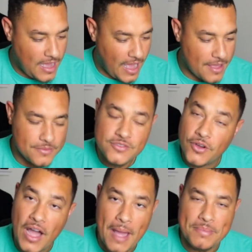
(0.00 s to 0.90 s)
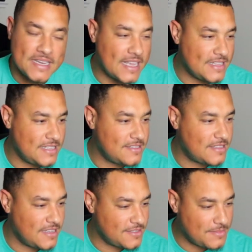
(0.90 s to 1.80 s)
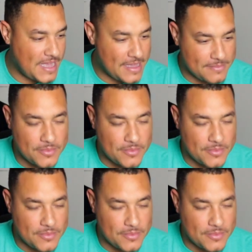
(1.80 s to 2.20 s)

I am so happy to get these things, man.